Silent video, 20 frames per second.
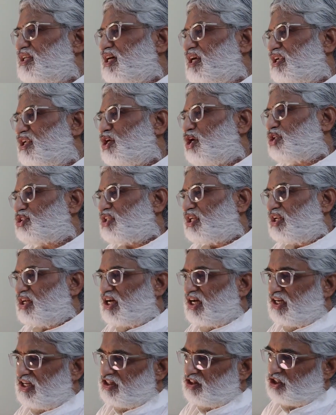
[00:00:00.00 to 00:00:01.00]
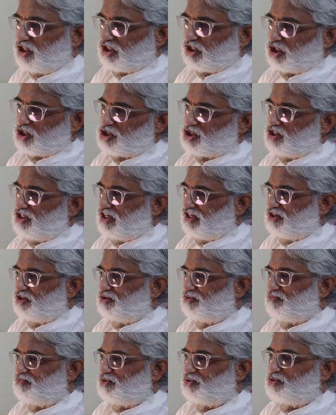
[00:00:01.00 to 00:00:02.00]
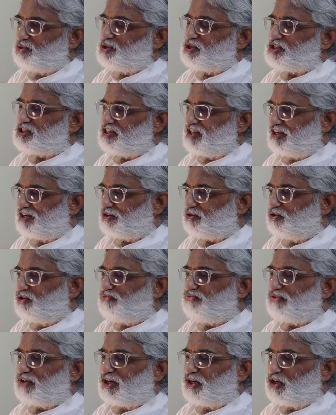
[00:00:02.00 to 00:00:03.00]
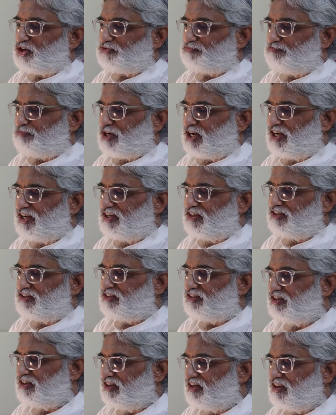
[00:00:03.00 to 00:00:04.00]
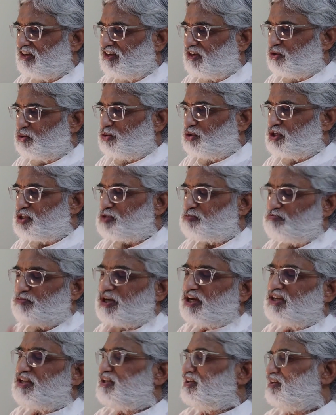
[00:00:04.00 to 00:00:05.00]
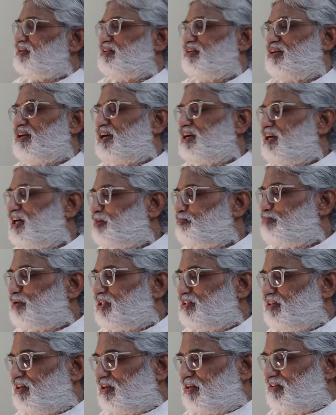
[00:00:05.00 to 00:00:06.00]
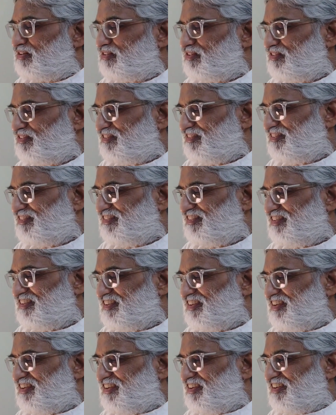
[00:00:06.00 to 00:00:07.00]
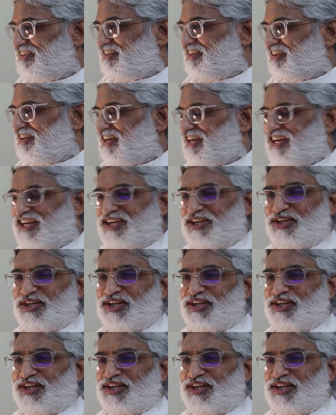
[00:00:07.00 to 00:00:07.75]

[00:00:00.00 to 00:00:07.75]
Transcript: Yeah, Dr. Ananda Krishnan, who is a good friend of mine, who is my younger brother, and